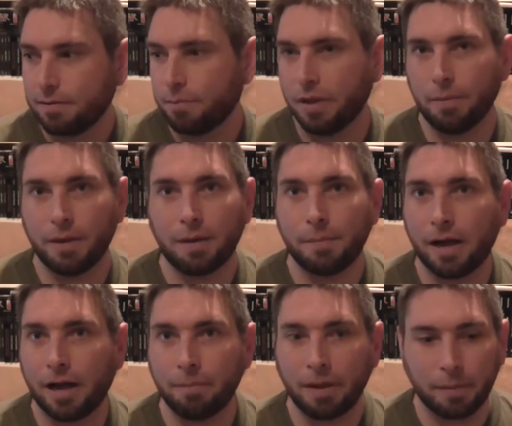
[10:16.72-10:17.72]
Maybe I'm
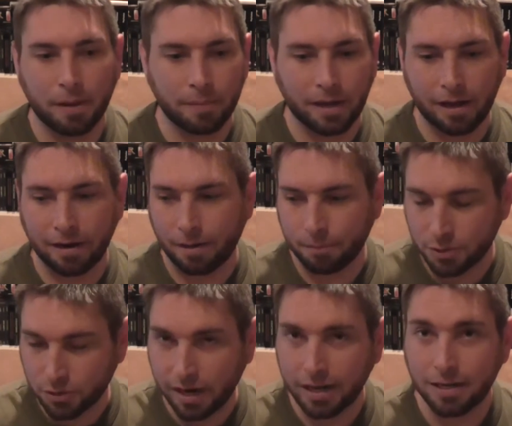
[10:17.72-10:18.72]
on, maybe I'm not. I'm
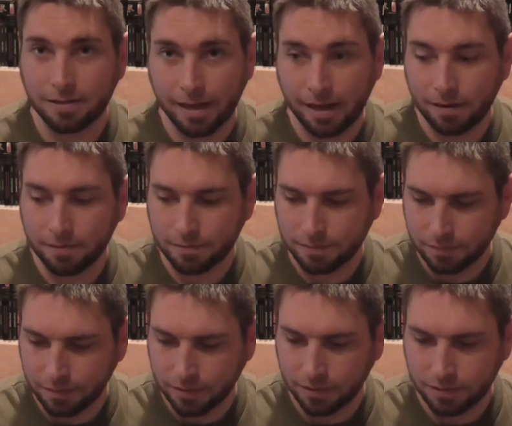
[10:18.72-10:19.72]
trying to get down
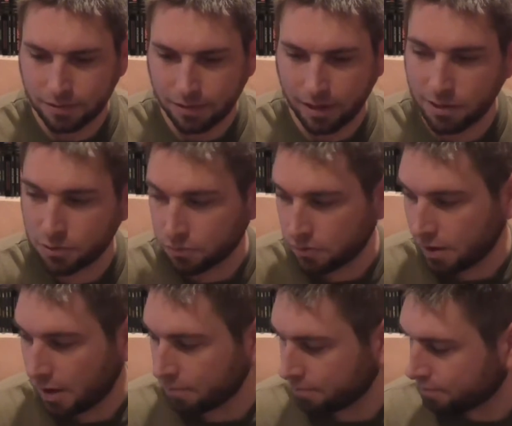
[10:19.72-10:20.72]
to a good schedule.
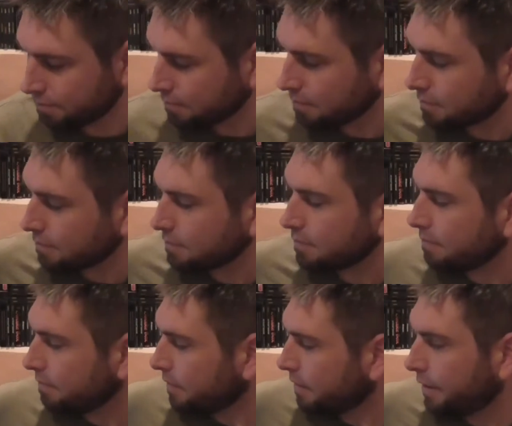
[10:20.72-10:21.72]

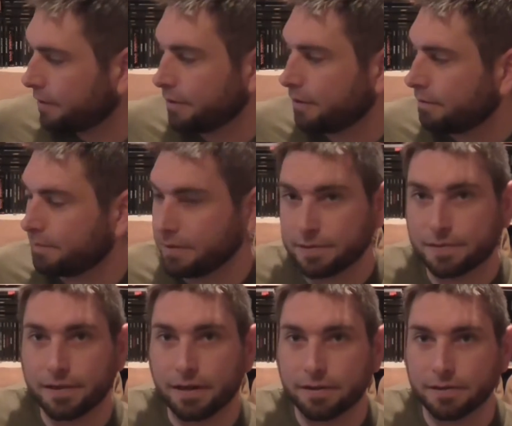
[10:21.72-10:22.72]
I don't know if you can
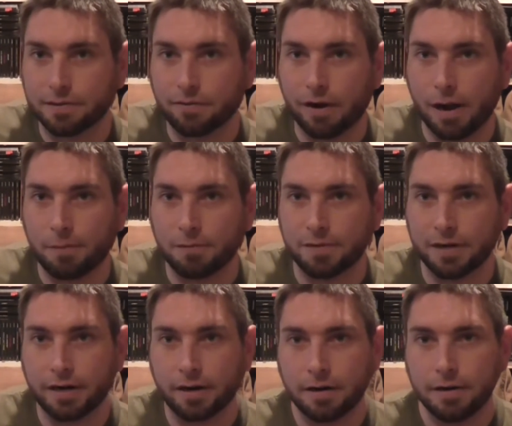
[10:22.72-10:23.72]
see all this crap over
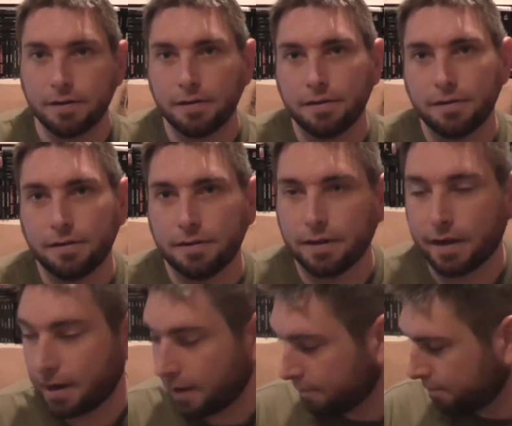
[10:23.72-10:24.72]
here.
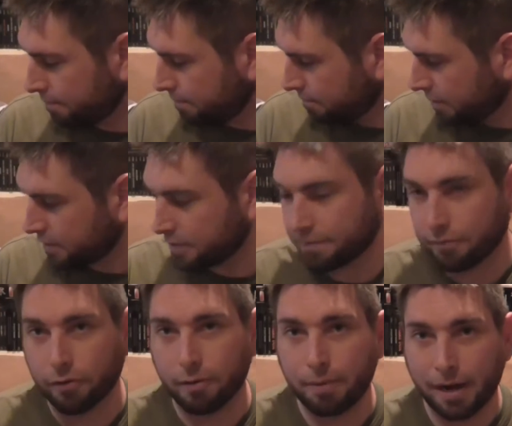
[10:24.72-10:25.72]
This is
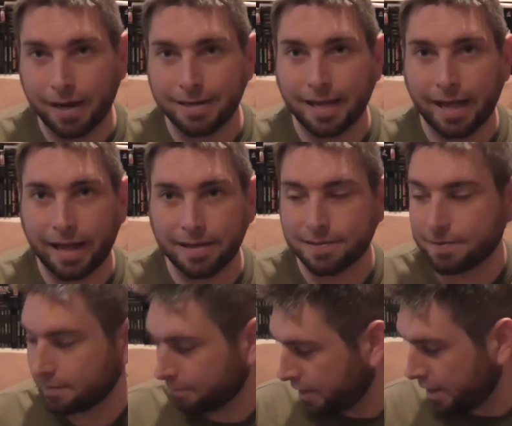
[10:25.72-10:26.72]
for a podcast.
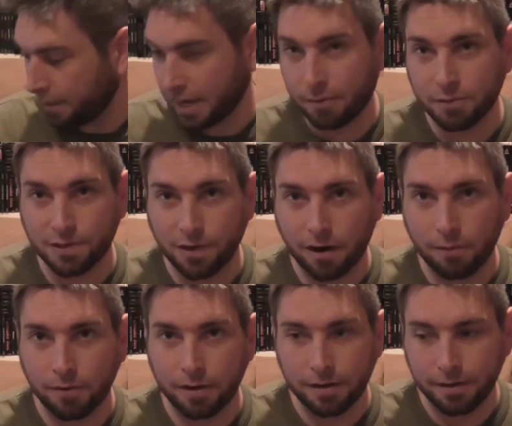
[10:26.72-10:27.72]
Maybe I will start
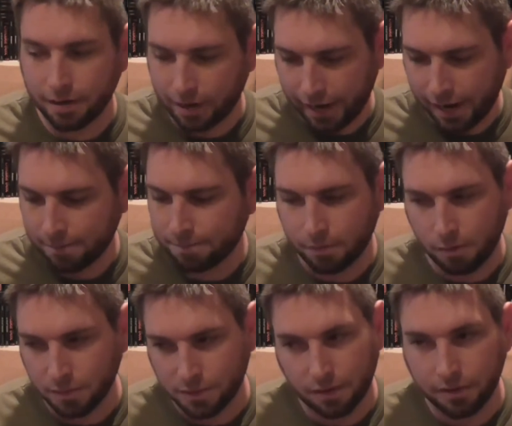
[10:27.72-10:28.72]
one. I have
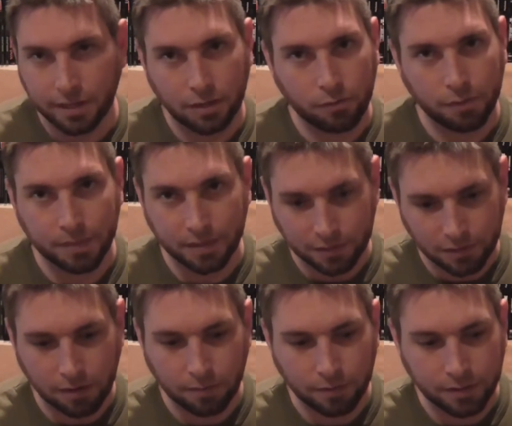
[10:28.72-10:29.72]
almost all the equipment to
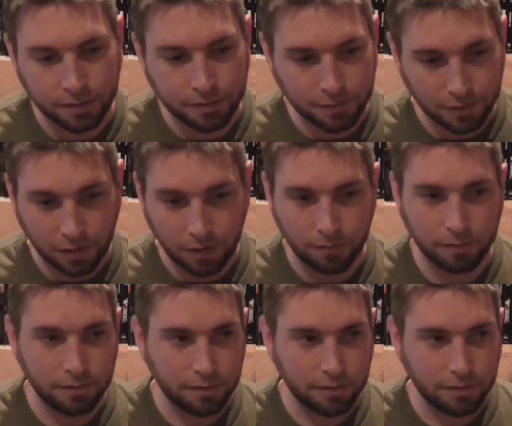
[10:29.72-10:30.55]
start one, so